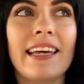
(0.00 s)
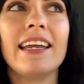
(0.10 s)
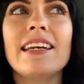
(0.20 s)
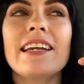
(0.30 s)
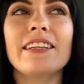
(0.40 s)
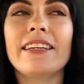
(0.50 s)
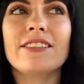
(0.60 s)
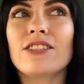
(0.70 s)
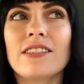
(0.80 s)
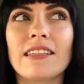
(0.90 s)
It
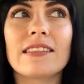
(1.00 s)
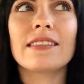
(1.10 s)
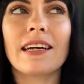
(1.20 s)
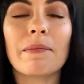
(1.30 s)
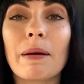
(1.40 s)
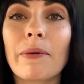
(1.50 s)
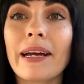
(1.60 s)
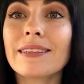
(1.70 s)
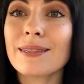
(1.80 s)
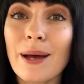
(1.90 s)
just doesn't stick in my
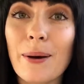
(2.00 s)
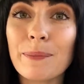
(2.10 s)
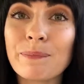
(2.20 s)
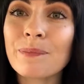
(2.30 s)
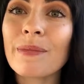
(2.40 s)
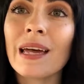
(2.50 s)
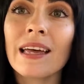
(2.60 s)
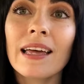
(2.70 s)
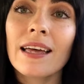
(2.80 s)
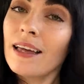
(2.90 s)
brain. So
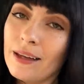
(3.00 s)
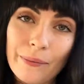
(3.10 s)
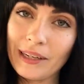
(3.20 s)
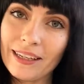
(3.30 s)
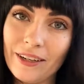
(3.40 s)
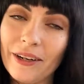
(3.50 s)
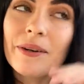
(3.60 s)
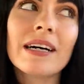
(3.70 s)
what can you do?